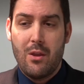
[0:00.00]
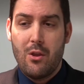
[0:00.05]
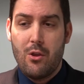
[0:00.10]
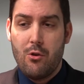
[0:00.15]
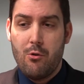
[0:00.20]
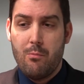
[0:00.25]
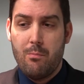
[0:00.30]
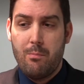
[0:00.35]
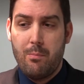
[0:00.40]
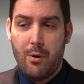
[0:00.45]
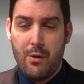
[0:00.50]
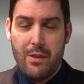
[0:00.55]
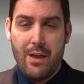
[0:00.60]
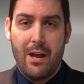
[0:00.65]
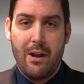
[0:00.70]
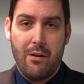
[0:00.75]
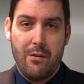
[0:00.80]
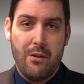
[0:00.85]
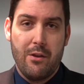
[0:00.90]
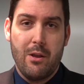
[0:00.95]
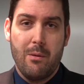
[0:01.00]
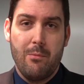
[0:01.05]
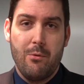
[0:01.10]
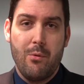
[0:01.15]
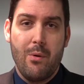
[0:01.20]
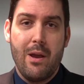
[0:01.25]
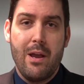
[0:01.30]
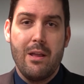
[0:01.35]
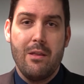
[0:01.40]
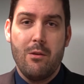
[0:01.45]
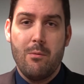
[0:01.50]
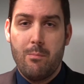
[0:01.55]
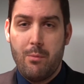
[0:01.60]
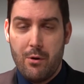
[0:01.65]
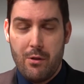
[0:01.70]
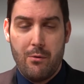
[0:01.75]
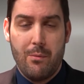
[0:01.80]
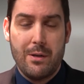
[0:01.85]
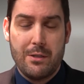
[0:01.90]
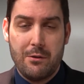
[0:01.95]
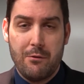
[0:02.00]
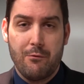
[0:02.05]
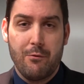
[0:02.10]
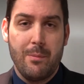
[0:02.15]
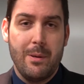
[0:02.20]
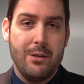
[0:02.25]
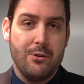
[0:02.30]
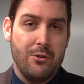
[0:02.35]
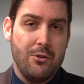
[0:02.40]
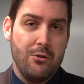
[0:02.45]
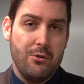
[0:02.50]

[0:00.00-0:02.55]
you put that on the W-8, you put the rest of the information,